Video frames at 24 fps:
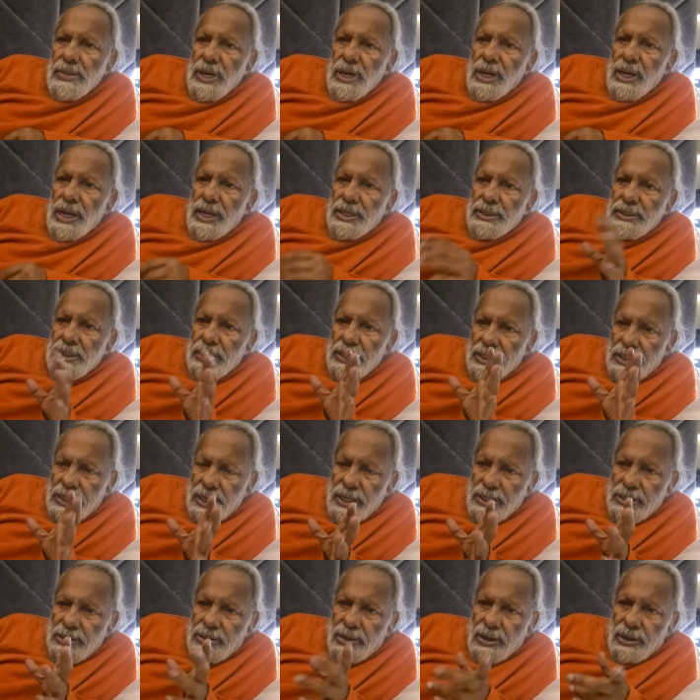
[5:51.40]
as a
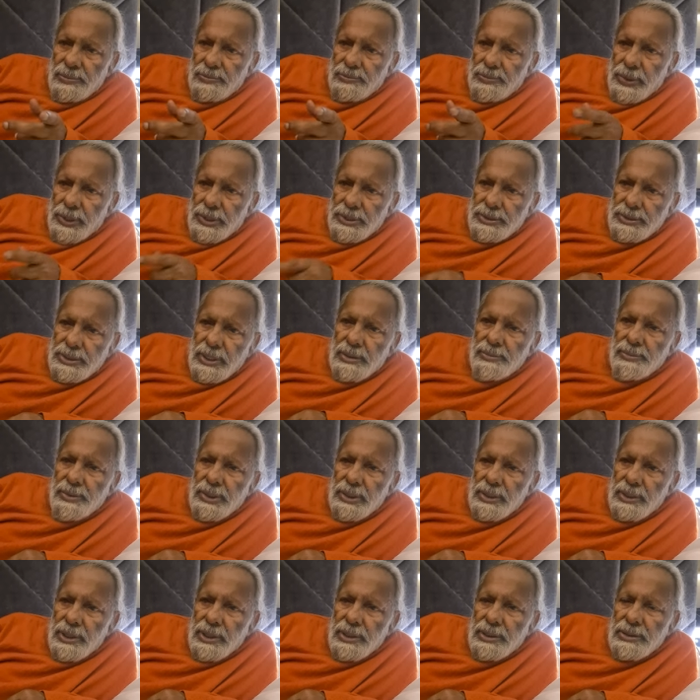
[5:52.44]
great compassion
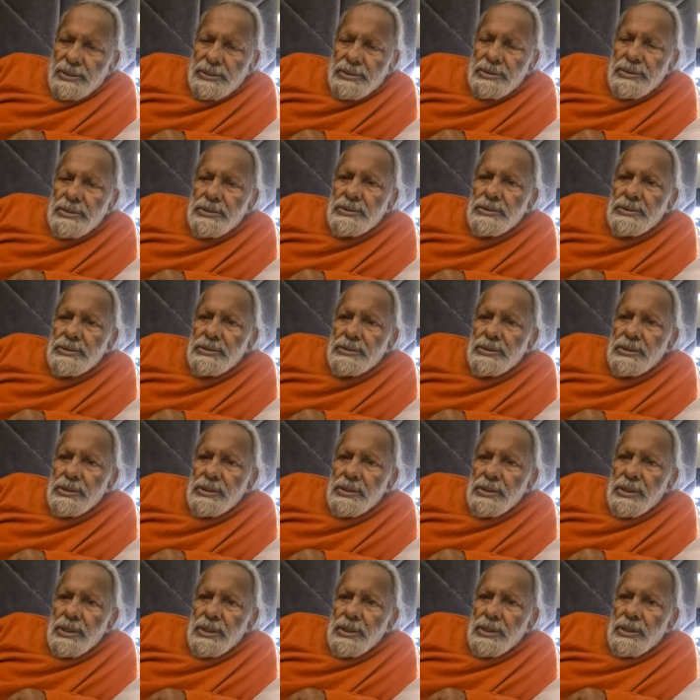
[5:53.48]
maker.
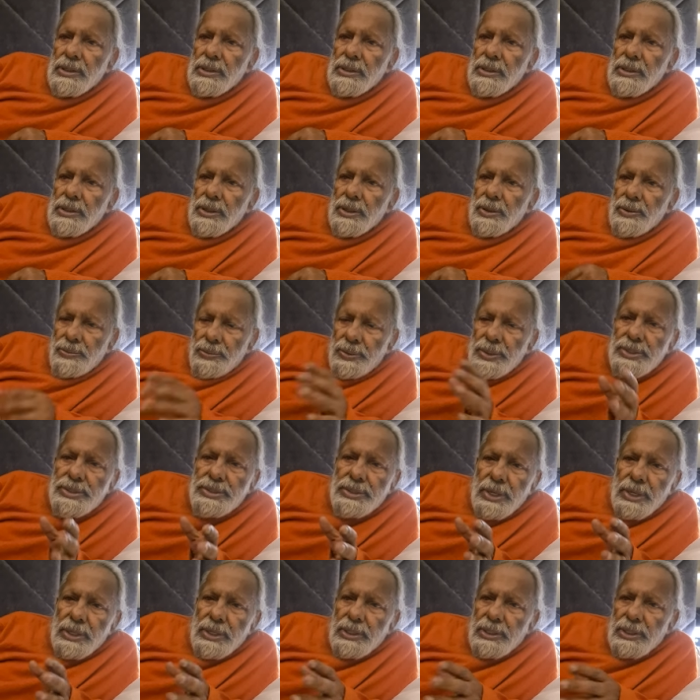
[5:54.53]
We
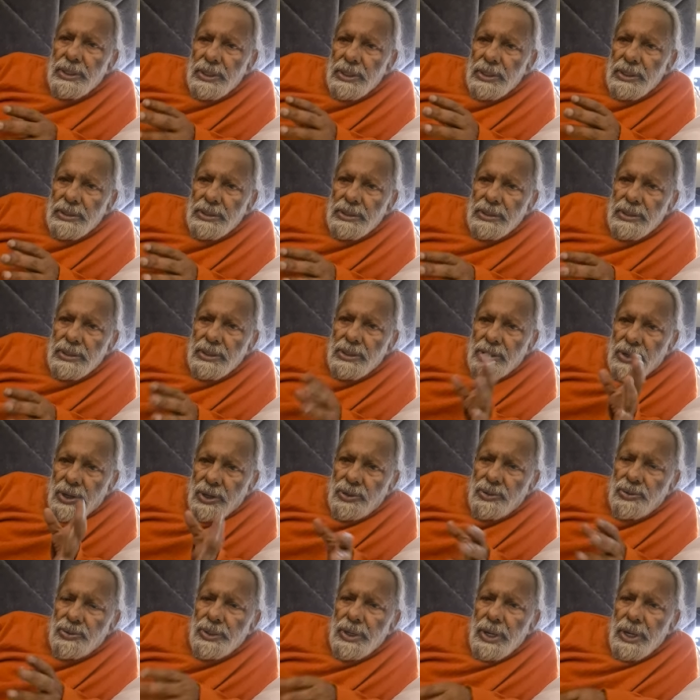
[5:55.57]
say in Hindi,
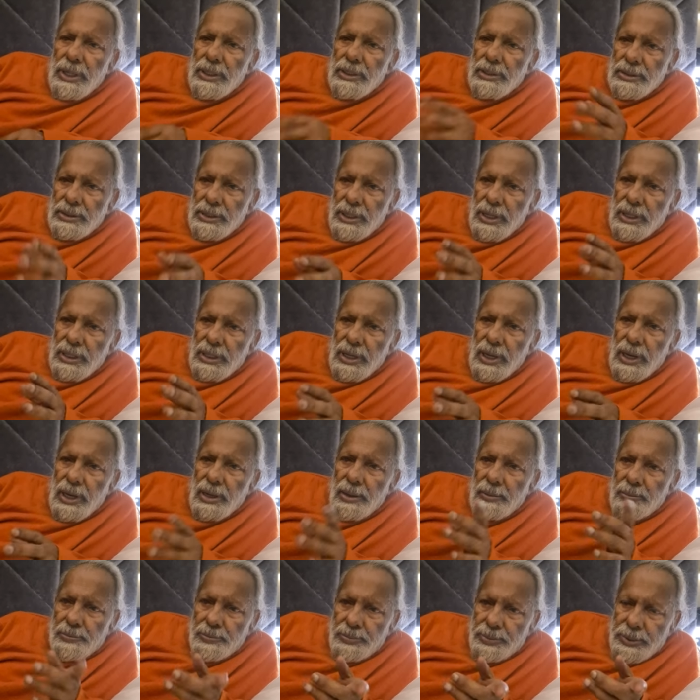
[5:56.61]
karuna,
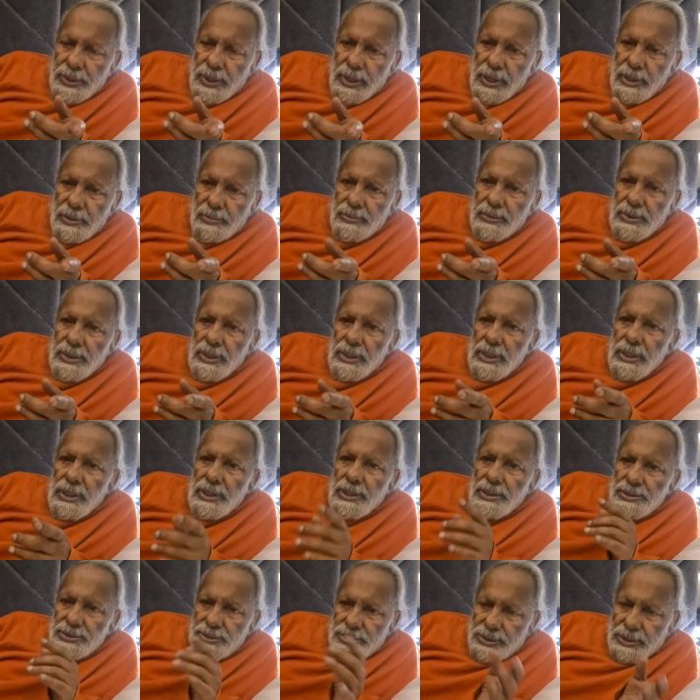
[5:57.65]
daya, prem,
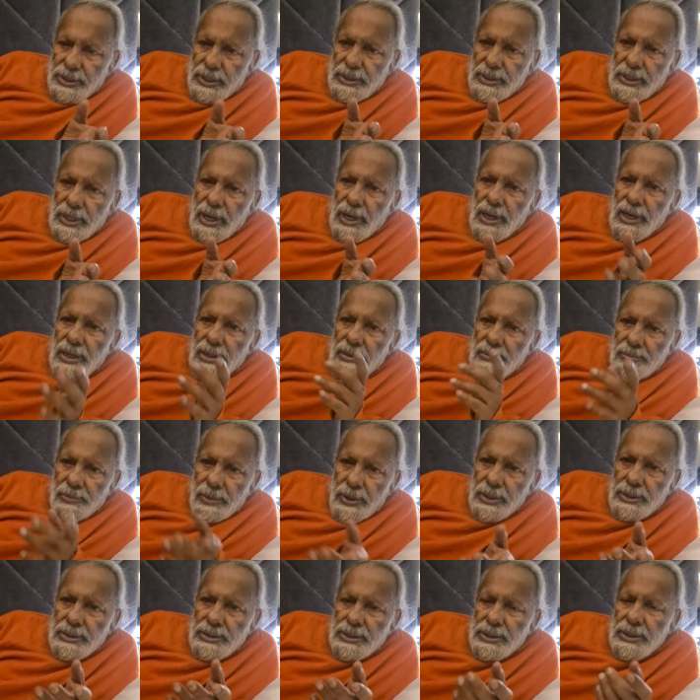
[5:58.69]
sradha,
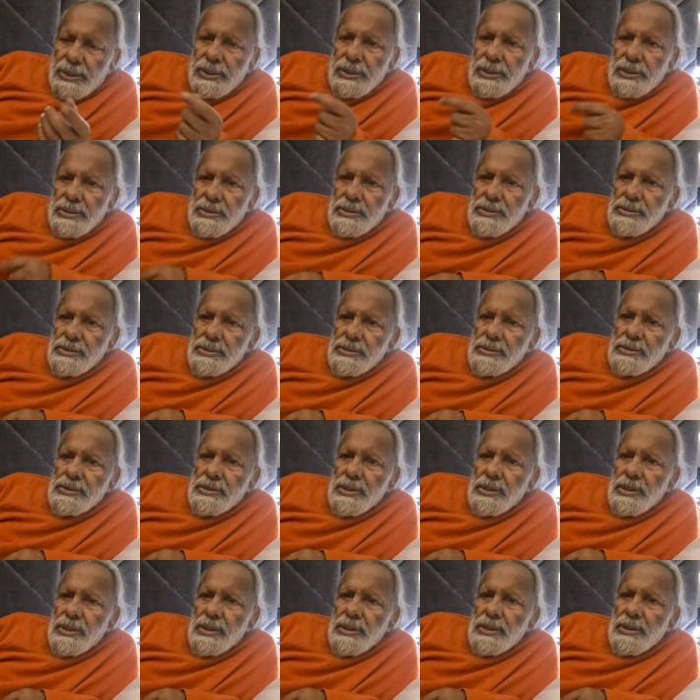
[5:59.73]
bhakti.
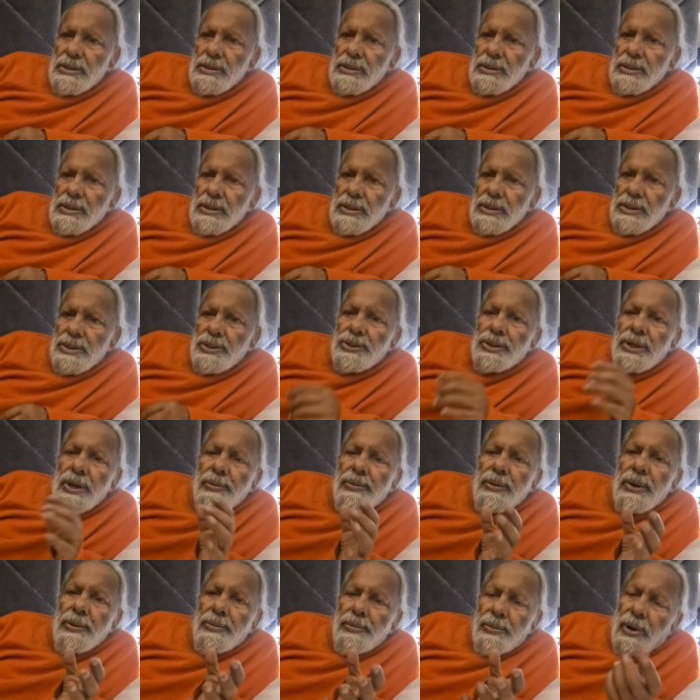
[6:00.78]
You
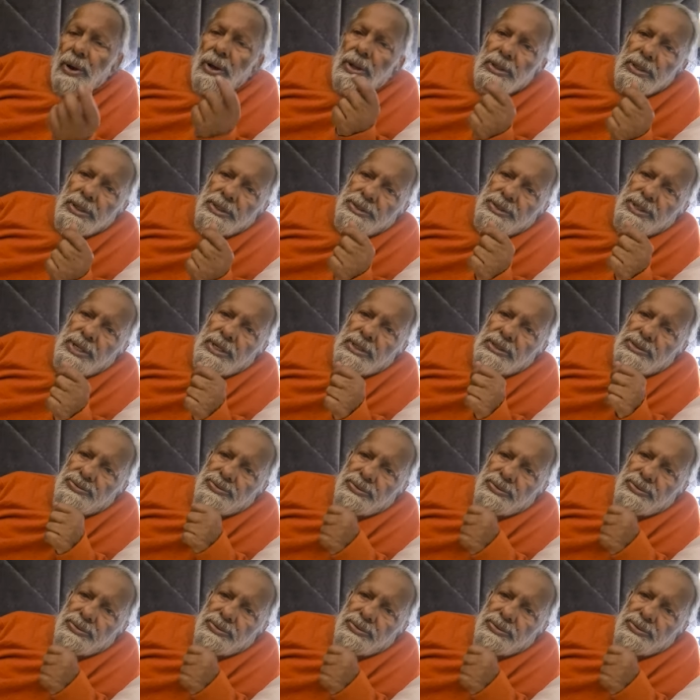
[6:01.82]
develop all the things